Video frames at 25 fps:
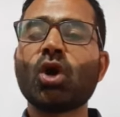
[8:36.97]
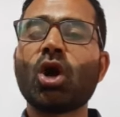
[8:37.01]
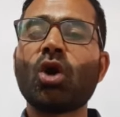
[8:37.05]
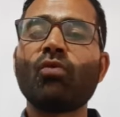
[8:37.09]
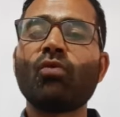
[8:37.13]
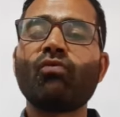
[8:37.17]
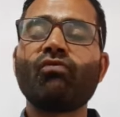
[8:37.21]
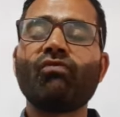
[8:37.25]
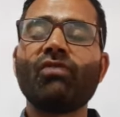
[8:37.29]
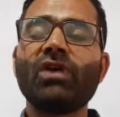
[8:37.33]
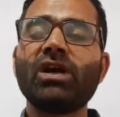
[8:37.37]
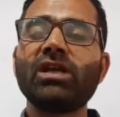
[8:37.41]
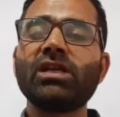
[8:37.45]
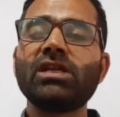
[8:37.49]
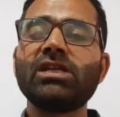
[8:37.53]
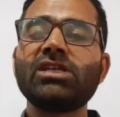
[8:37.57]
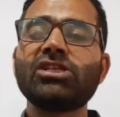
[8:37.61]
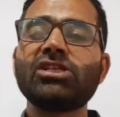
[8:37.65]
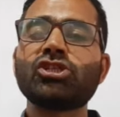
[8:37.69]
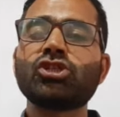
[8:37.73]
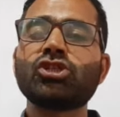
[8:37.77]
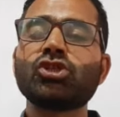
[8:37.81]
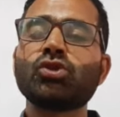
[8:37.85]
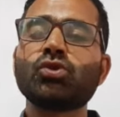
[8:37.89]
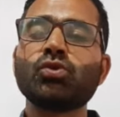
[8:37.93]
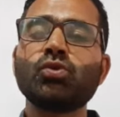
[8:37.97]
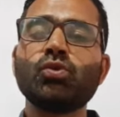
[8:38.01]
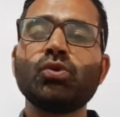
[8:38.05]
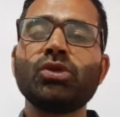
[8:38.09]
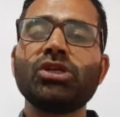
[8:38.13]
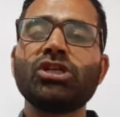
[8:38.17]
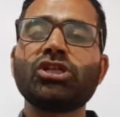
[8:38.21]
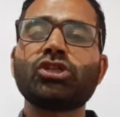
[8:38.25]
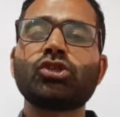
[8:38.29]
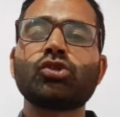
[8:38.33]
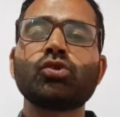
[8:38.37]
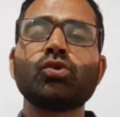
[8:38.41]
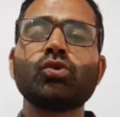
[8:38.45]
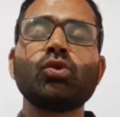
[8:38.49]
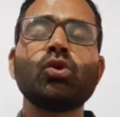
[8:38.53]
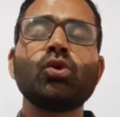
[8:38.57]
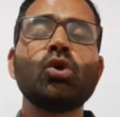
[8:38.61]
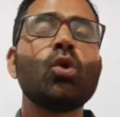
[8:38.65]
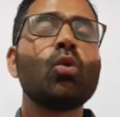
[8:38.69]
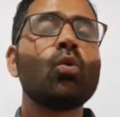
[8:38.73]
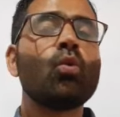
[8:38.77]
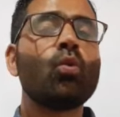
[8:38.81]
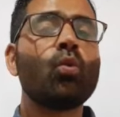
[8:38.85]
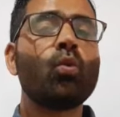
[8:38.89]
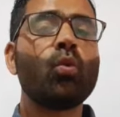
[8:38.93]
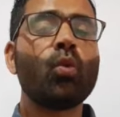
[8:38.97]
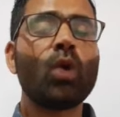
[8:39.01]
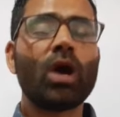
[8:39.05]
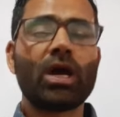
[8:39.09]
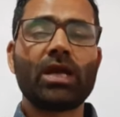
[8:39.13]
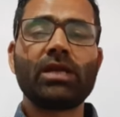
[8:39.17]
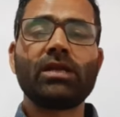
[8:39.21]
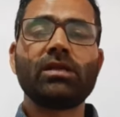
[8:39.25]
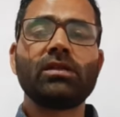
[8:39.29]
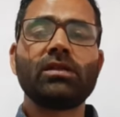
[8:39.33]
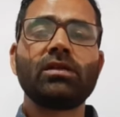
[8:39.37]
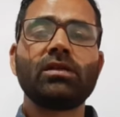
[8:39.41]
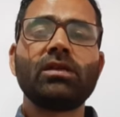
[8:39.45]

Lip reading: of 1:2:1.